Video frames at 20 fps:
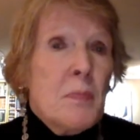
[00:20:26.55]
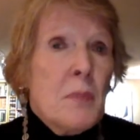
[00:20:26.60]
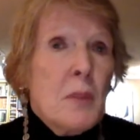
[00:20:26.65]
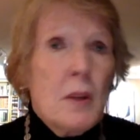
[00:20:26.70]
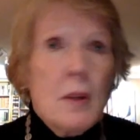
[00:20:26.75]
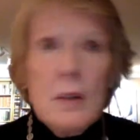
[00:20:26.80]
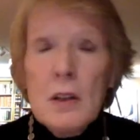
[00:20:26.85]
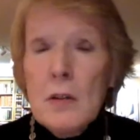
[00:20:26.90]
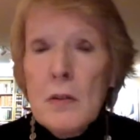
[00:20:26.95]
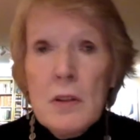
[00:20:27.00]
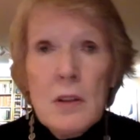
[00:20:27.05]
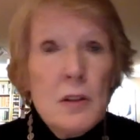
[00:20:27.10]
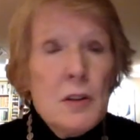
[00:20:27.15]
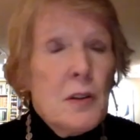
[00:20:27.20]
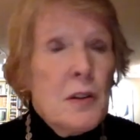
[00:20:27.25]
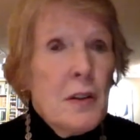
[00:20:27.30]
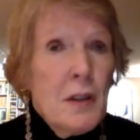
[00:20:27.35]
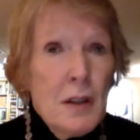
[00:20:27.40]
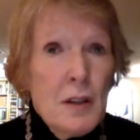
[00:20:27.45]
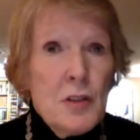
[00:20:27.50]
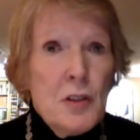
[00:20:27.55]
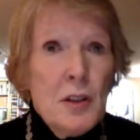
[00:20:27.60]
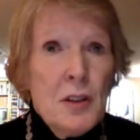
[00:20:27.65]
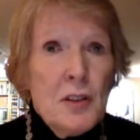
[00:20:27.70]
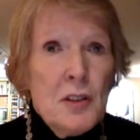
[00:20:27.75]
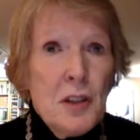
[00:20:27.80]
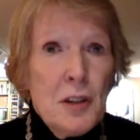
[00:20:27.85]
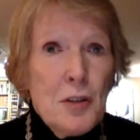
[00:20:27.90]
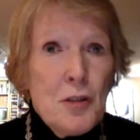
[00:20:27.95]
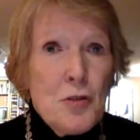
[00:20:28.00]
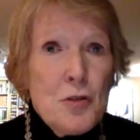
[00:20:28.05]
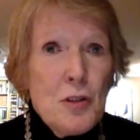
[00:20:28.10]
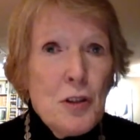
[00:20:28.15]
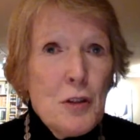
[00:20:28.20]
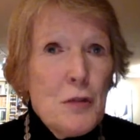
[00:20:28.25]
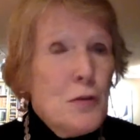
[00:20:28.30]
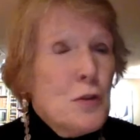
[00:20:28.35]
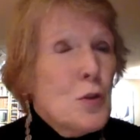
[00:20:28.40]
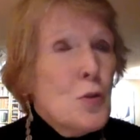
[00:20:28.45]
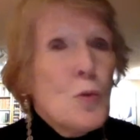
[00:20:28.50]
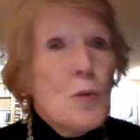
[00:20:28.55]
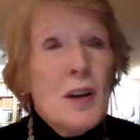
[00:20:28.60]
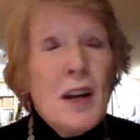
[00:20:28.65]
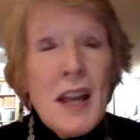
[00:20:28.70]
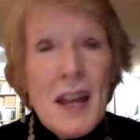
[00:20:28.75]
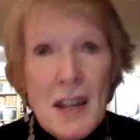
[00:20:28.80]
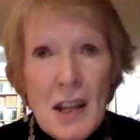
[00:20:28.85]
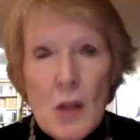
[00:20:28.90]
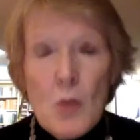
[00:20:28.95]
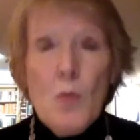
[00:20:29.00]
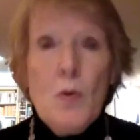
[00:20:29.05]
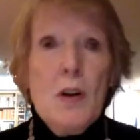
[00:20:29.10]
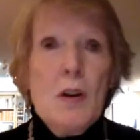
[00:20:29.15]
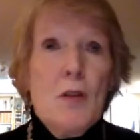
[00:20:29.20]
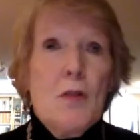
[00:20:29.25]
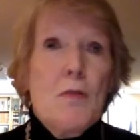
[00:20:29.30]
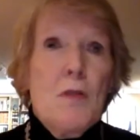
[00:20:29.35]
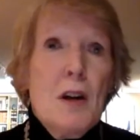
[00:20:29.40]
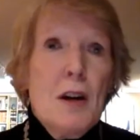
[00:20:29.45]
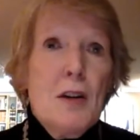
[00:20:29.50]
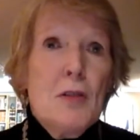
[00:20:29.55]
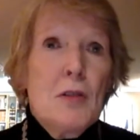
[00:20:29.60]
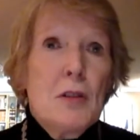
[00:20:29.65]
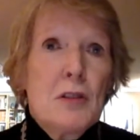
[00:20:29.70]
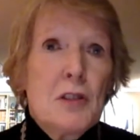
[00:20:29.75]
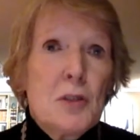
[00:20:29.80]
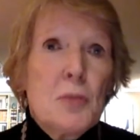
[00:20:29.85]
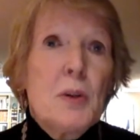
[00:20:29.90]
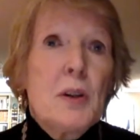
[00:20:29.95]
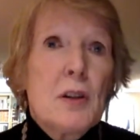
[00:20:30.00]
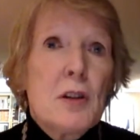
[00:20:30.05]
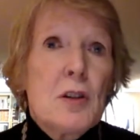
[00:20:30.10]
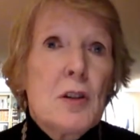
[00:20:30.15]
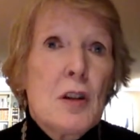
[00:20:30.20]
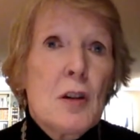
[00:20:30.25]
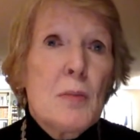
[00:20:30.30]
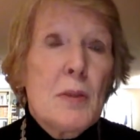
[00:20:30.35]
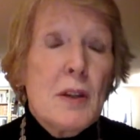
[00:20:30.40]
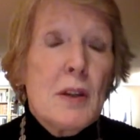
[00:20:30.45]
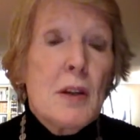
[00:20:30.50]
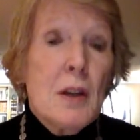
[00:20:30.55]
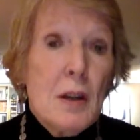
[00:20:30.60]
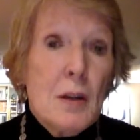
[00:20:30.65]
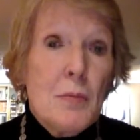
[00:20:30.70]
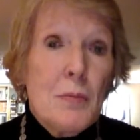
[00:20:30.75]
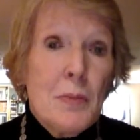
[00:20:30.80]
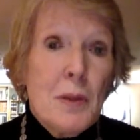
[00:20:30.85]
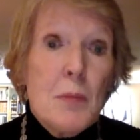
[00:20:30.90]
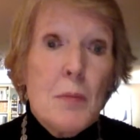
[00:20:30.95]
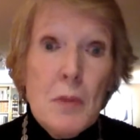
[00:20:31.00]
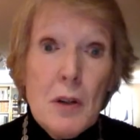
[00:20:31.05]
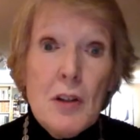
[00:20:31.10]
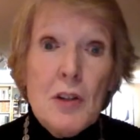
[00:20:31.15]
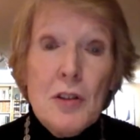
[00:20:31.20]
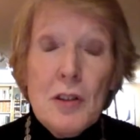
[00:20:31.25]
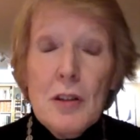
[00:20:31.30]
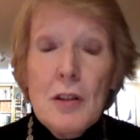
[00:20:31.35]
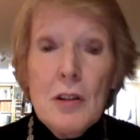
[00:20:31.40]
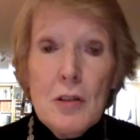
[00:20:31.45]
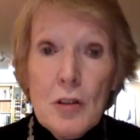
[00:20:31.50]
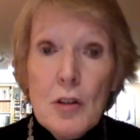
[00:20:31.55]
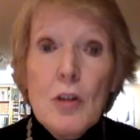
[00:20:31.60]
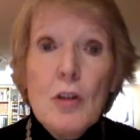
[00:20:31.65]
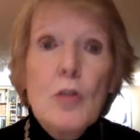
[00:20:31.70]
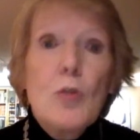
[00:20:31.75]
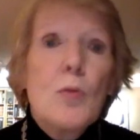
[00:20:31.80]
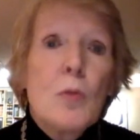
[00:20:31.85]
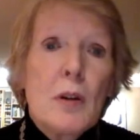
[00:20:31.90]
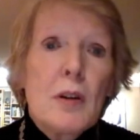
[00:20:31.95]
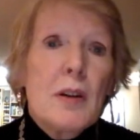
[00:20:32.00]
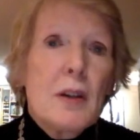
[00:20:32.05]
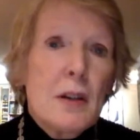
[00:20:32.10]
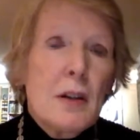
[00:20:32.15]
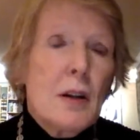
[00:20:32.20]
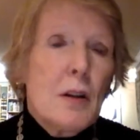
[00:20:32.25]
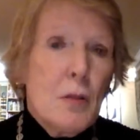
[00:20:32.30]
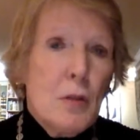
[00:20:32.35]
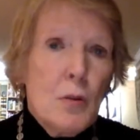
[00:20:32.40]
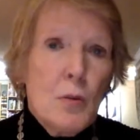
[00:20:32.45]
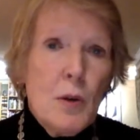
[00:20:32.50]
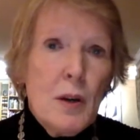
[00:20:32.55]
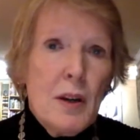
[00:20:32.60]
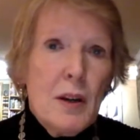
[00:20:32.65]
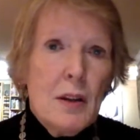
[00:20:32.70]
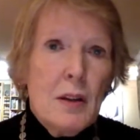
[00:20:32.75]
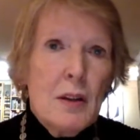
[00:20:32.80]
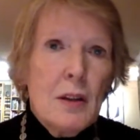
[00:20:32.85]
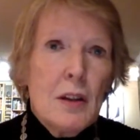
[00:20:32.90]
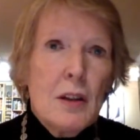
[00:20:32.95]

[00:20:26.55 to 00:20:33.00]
And even into the 18th century, if you were anywhere around and Swedish army came marching along, you'd want to get out of the way.